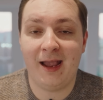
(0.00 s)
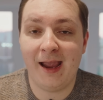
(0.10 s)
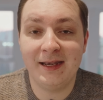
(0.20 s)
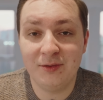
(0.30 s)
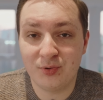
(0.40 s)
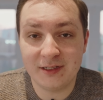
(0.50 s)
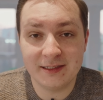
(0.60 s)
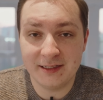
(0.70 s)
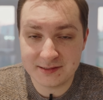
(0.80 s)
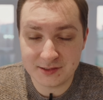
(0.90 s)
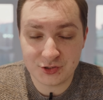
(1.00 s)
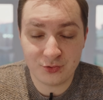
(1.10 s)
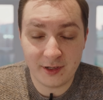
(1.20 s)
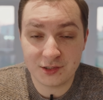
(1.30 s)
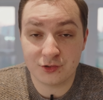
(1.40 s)
Anybody in his
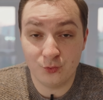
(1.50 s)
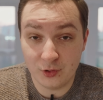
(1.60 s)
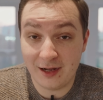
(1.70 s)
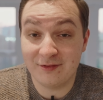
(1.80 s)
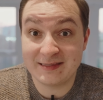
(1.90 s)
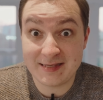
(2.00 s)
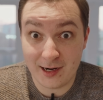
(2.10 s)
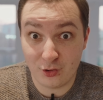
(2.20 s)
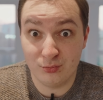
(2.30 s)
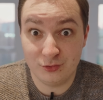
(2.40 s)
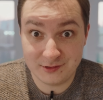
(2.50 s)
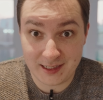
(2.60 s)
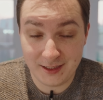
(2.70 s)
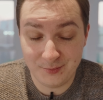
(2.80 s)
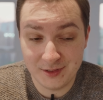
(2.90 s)
situation would have a terrible
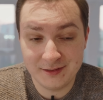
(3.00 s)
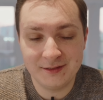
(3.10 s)
time.